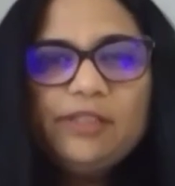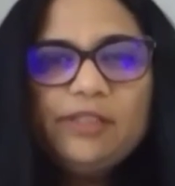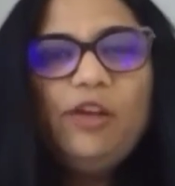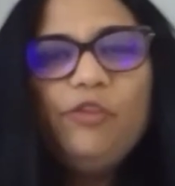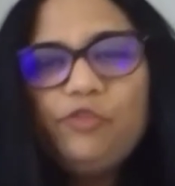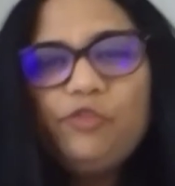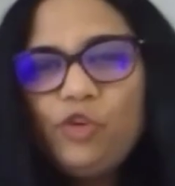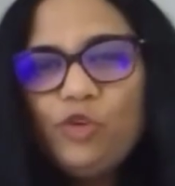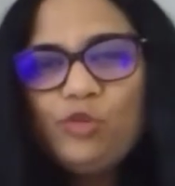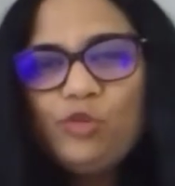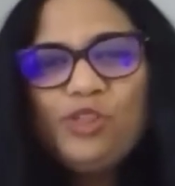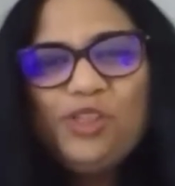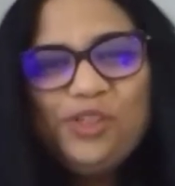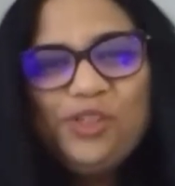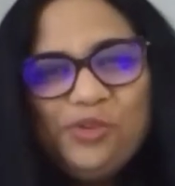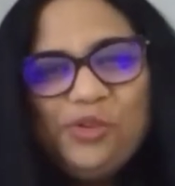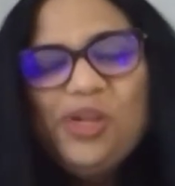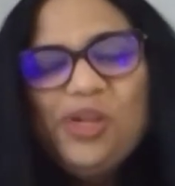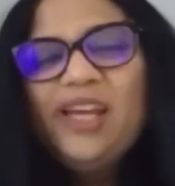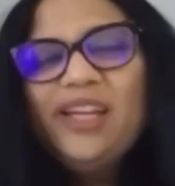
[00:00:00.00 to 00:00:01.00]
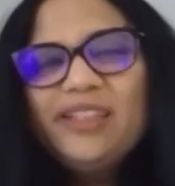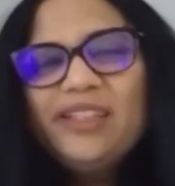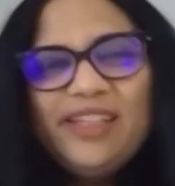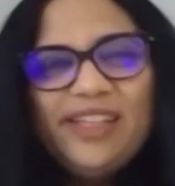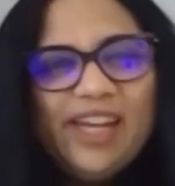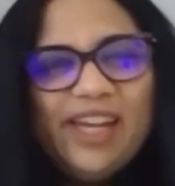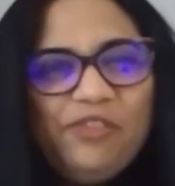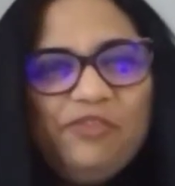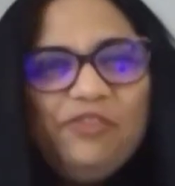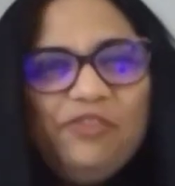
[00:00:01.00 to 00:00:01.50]
Of course, the
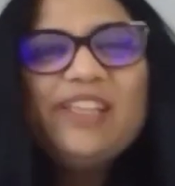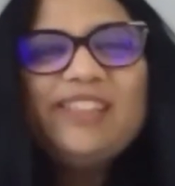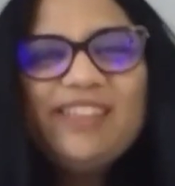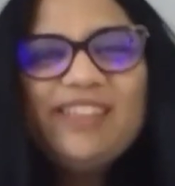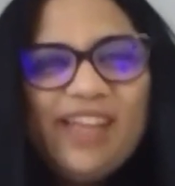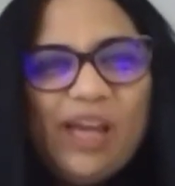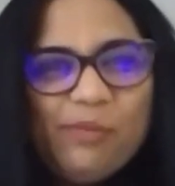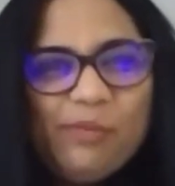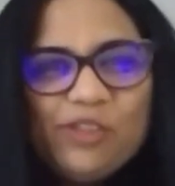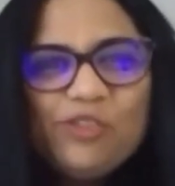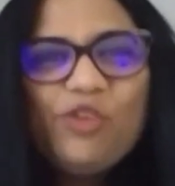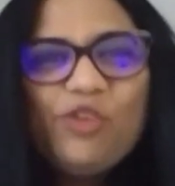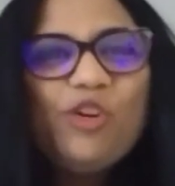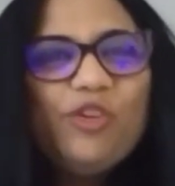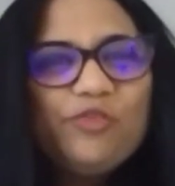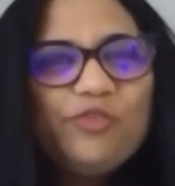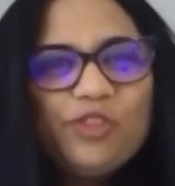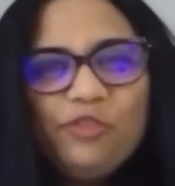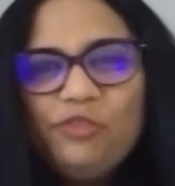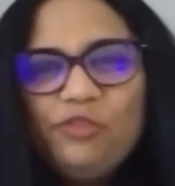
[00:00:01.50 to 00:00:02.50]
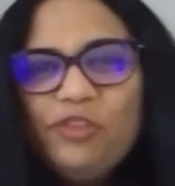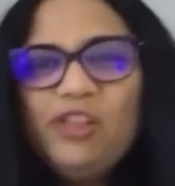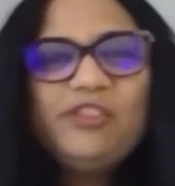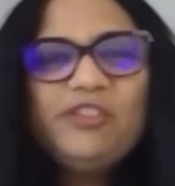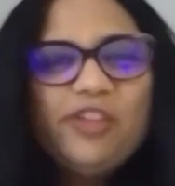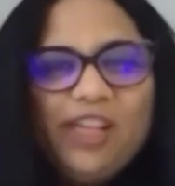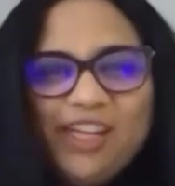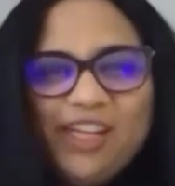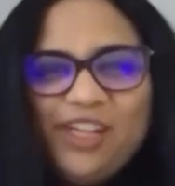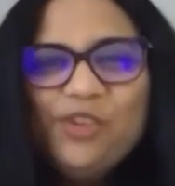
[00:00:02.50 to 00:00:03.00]
Netflix and Amazon of the world
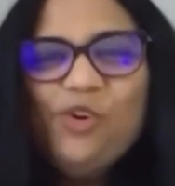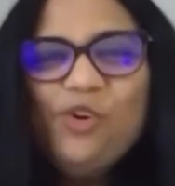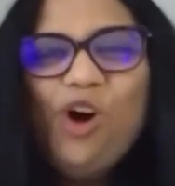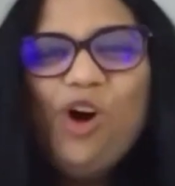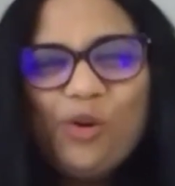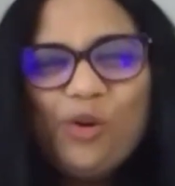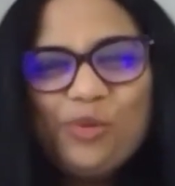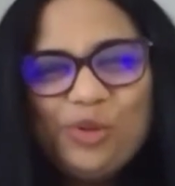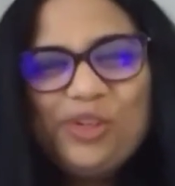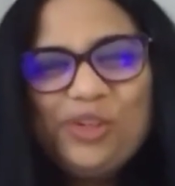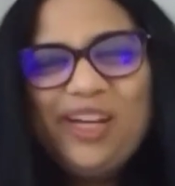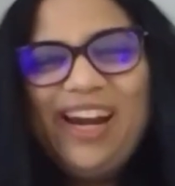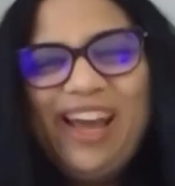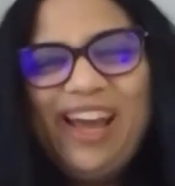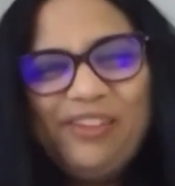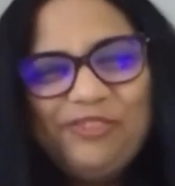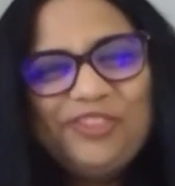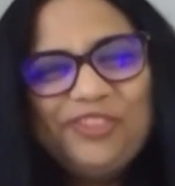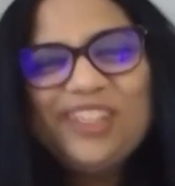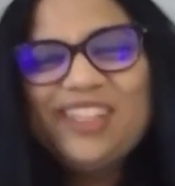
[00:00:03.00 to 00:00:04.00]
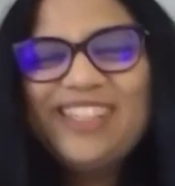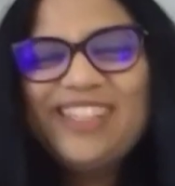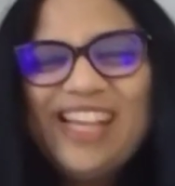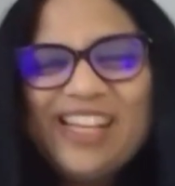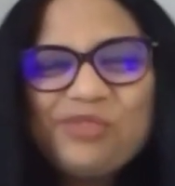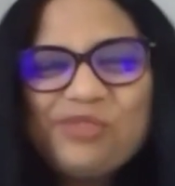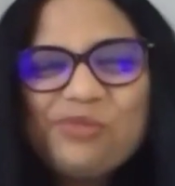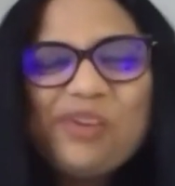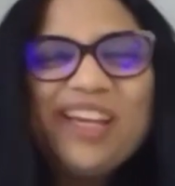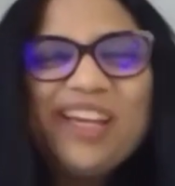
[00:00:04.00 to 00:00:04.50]
really know how to craft it.
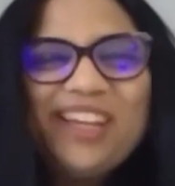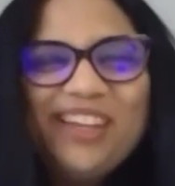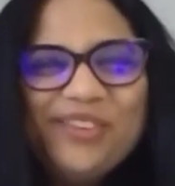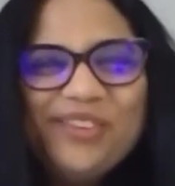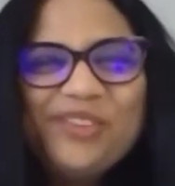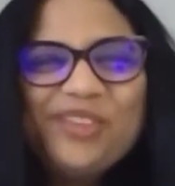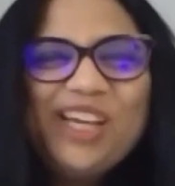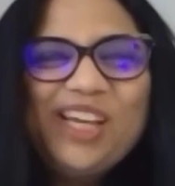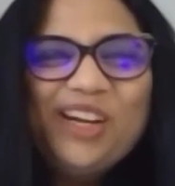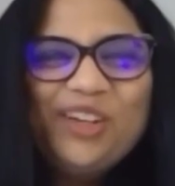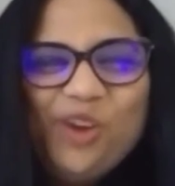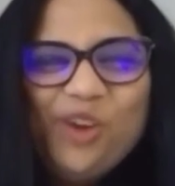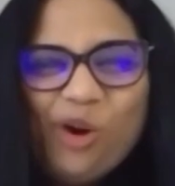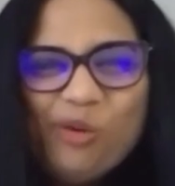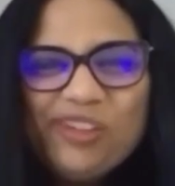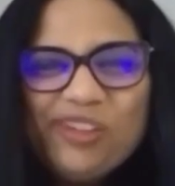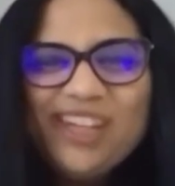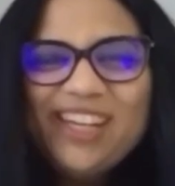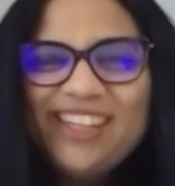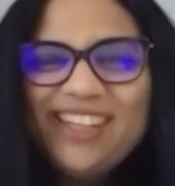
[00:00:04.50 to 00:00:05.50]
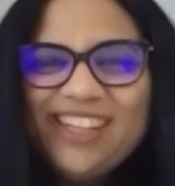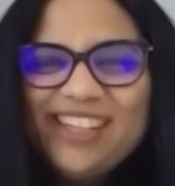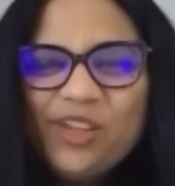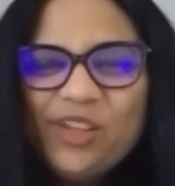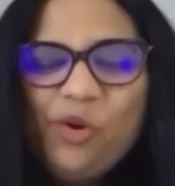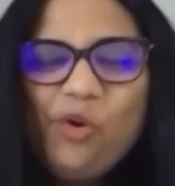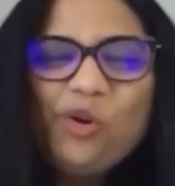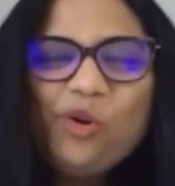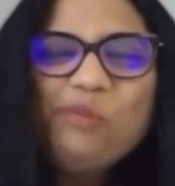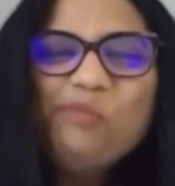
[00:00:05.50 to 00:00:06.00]
That's why, they are dominating the
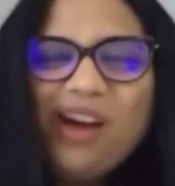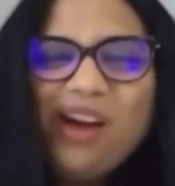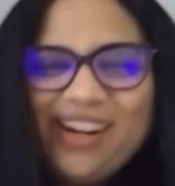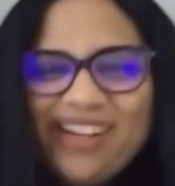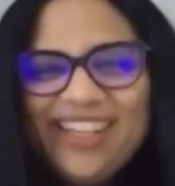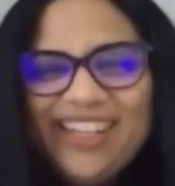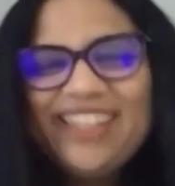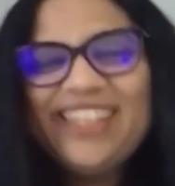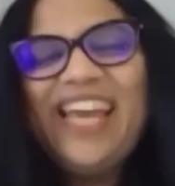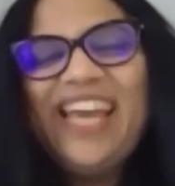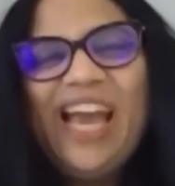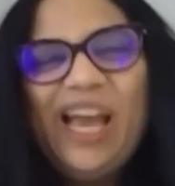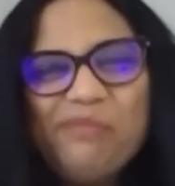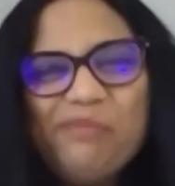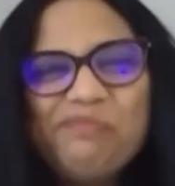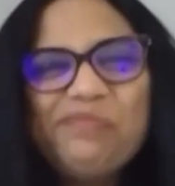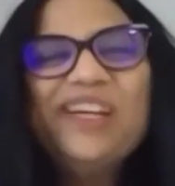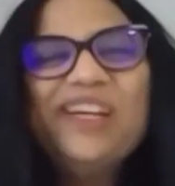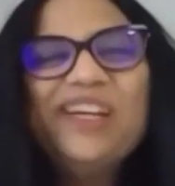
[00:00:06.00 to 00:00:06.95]
whole market cap,